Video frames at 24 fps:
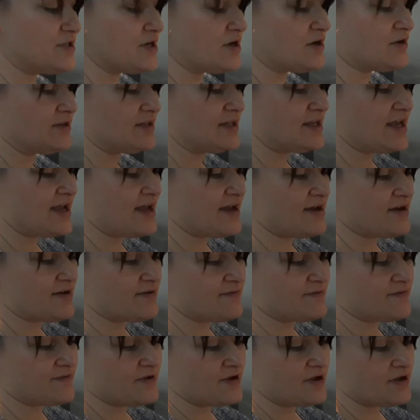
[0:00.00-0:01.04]
only
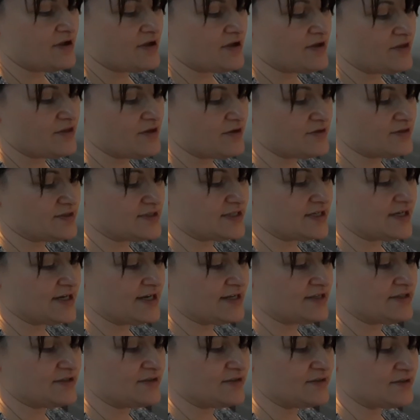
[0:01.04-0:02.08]
have those
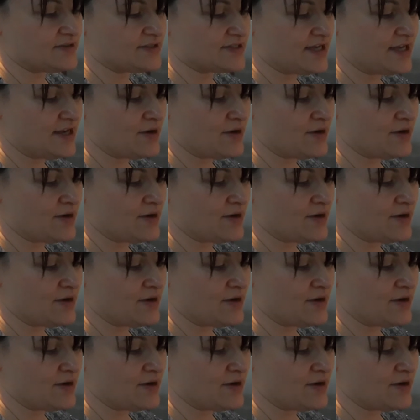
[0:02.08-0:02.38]
titles